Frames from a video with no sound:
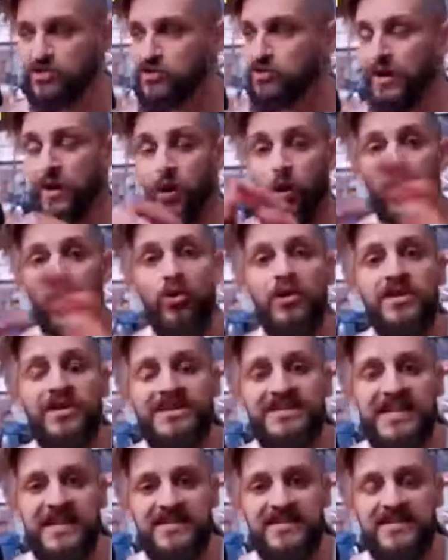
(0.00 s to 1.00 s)
Throughout all of
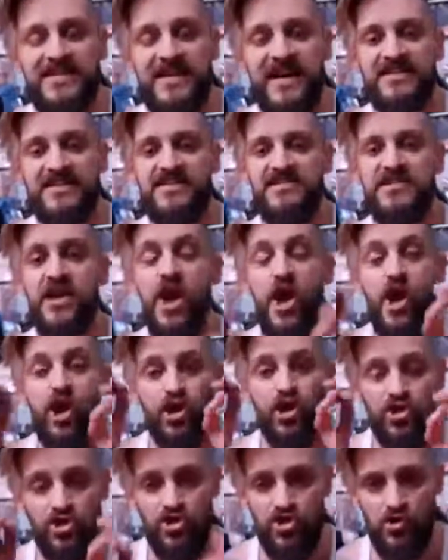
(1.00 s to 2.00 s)
these exercises,
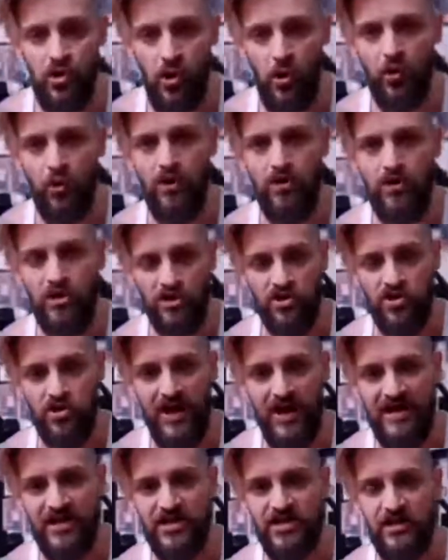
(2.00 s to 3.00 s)
control and
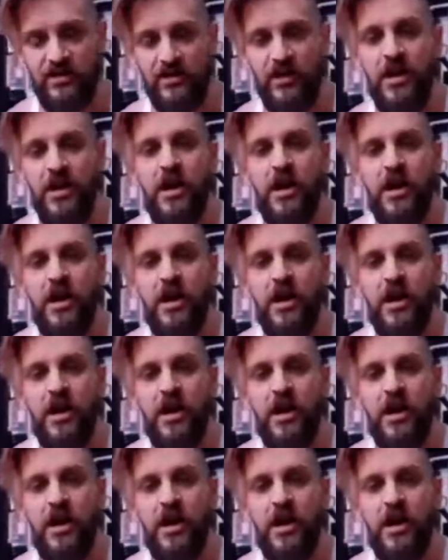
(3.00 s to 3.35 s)
contraction.